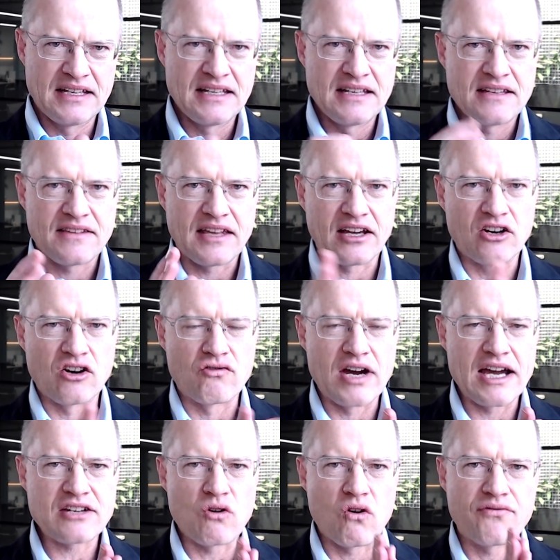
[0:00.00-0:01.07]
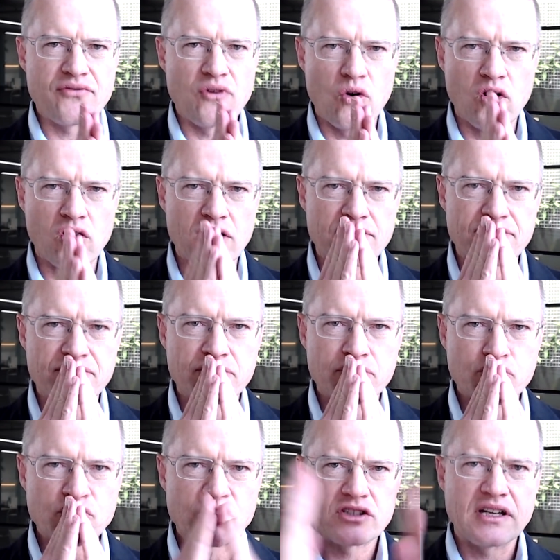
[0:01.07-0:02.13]
They're going to write off all of
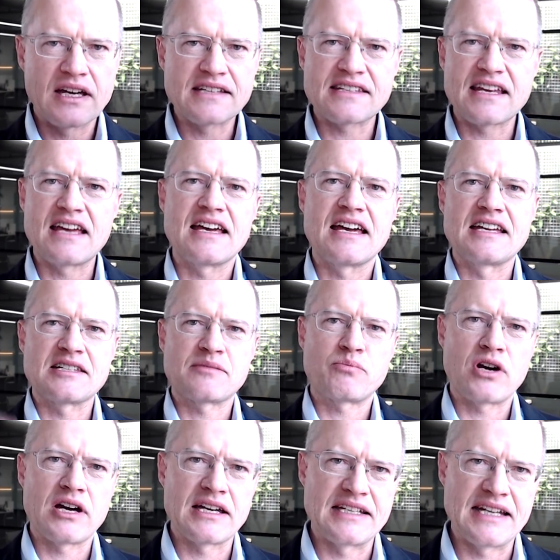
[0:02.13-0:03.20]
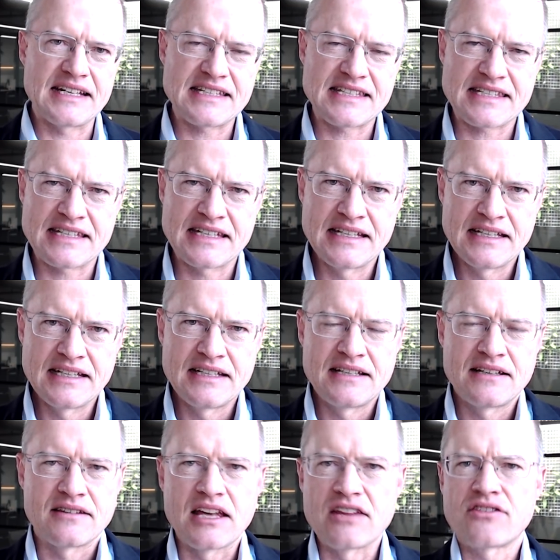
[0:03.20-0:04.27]
SAA's prior debts,
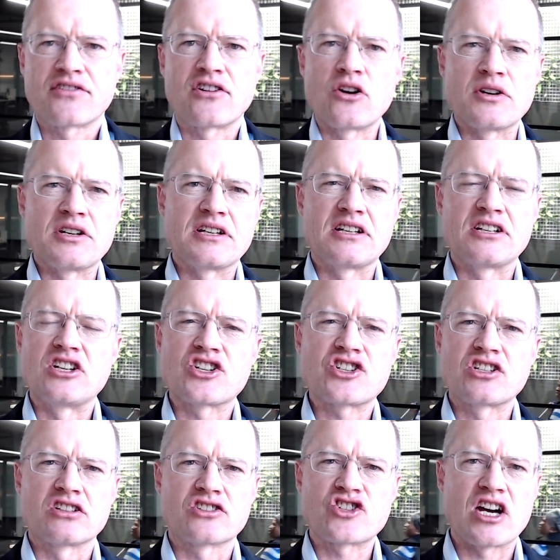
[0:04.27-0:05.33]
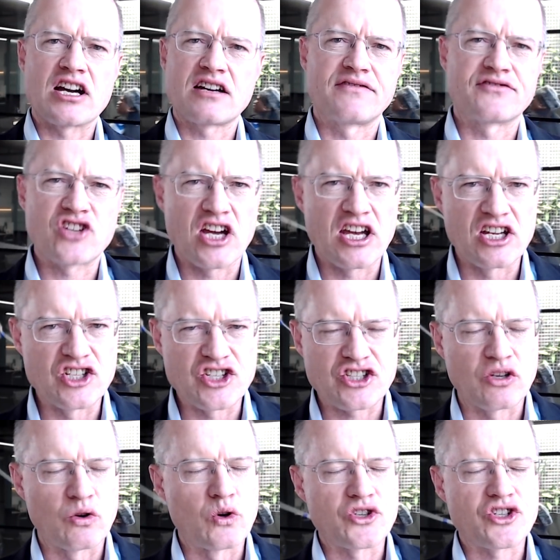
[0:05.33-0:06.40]
then throw in an additional chunk of change
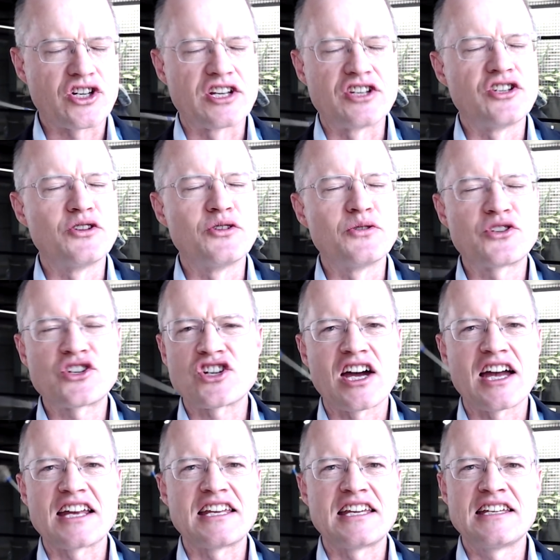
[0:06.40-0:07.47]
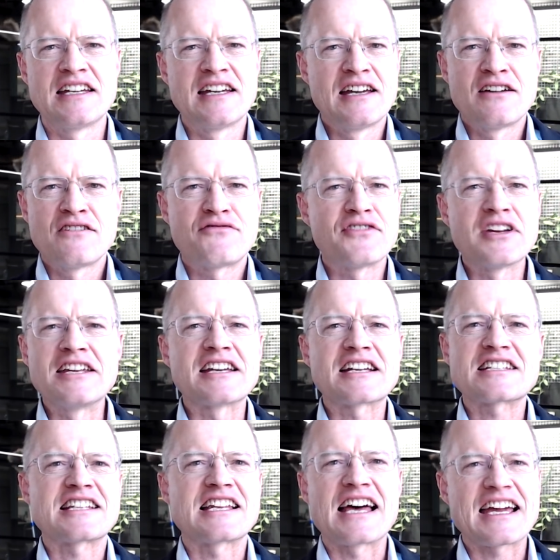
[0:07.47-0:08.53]
to launch a new, shiny,
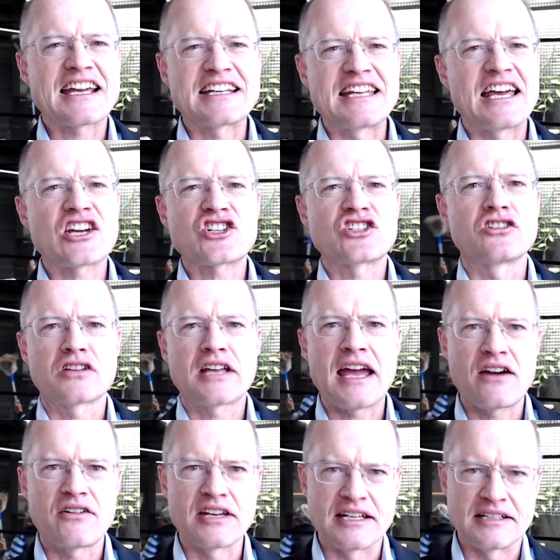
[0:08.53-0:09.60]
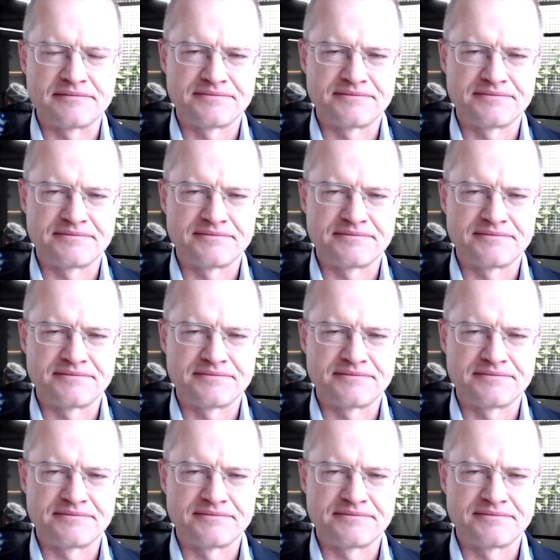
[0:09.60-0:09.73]
Phoenix-like national carrier.